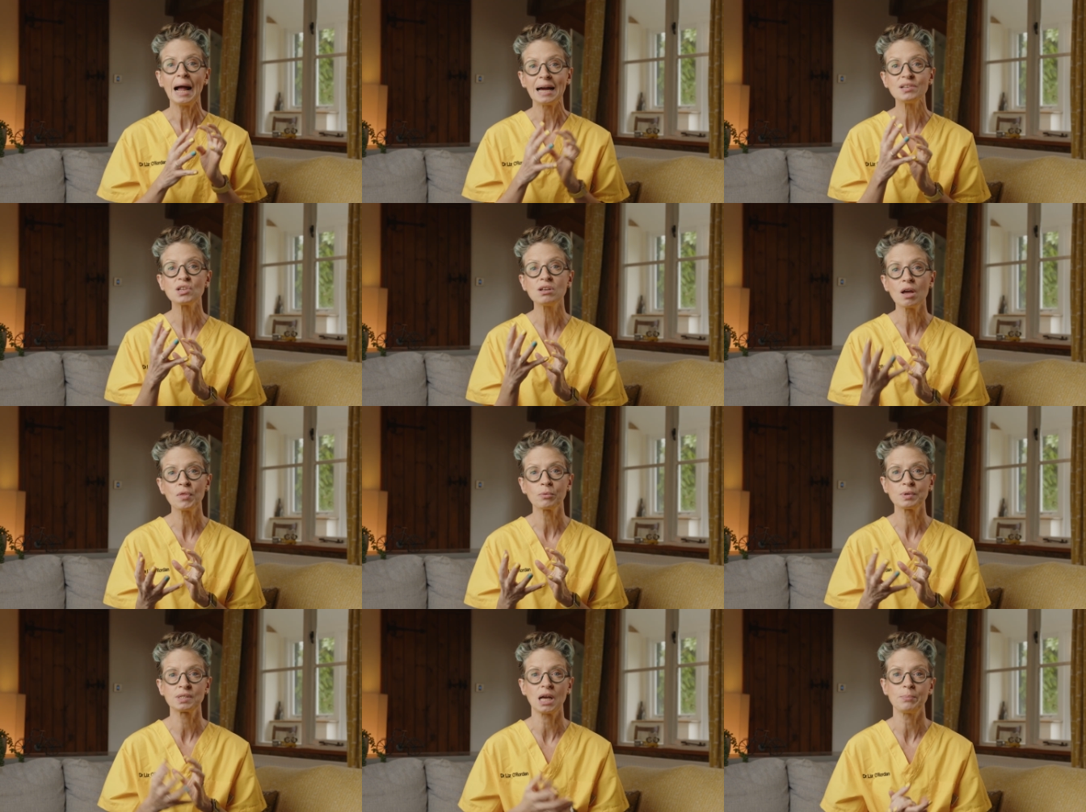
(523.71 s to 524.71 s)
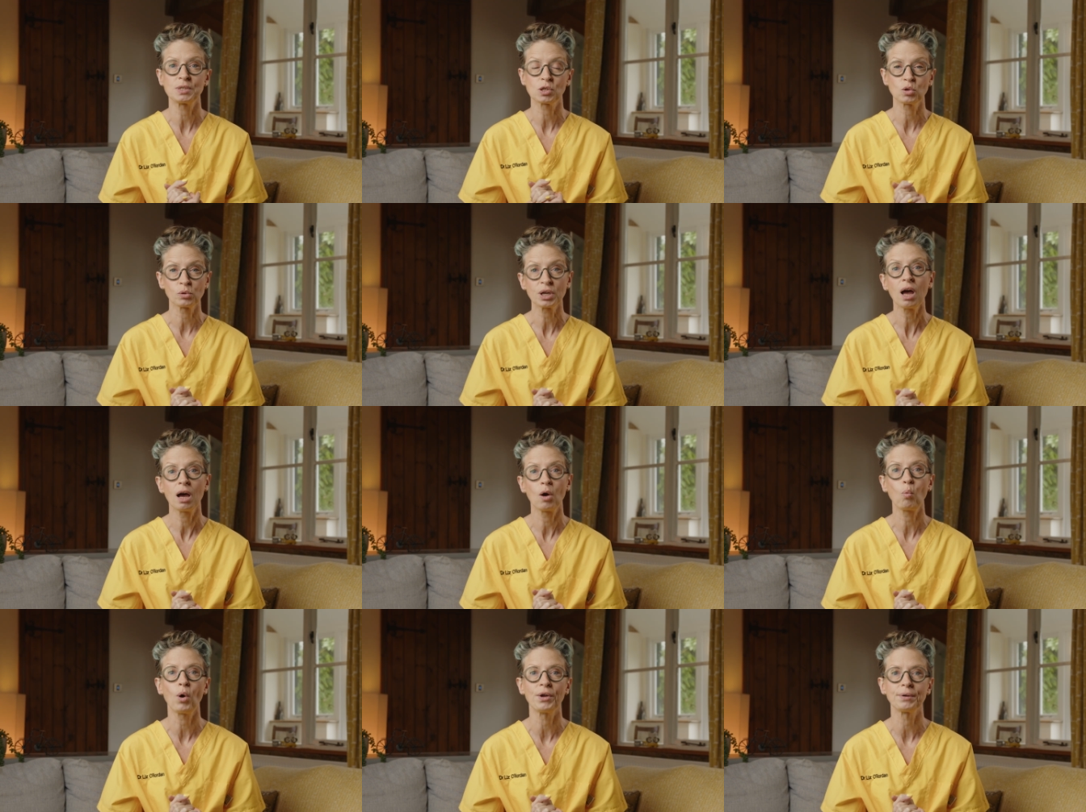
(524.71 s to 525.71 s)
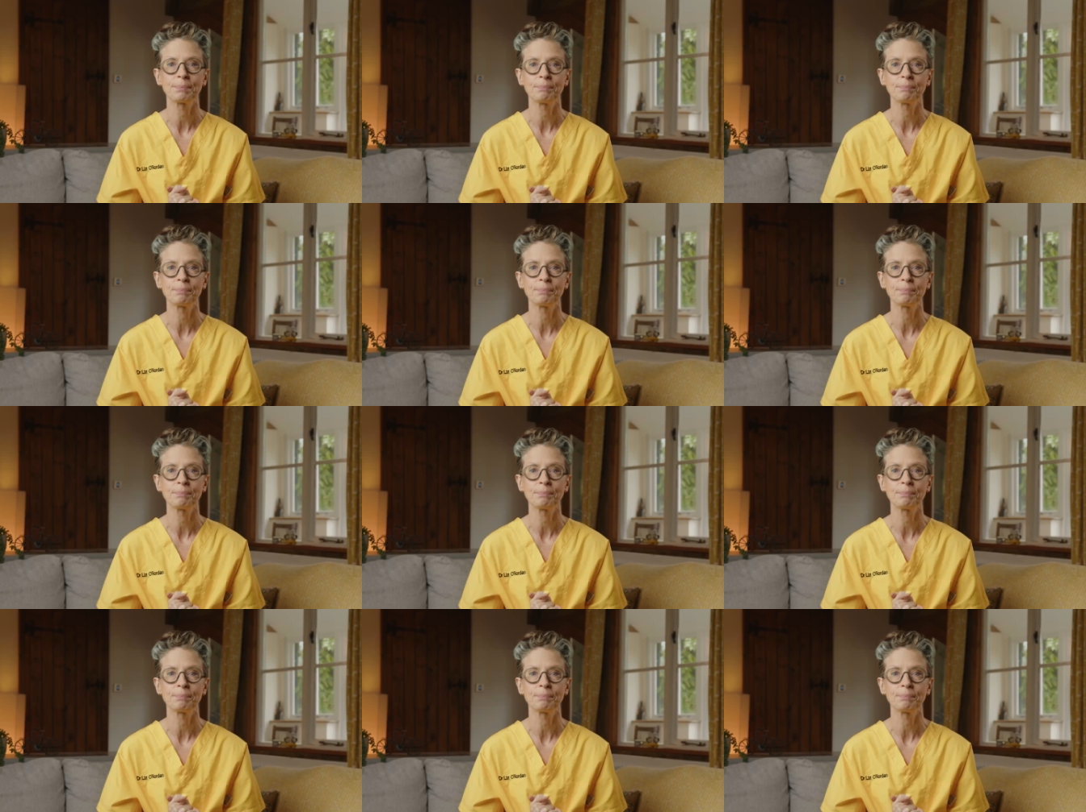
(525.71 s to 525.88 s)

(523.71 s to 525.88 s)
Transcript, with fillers: and another receptor called HER1.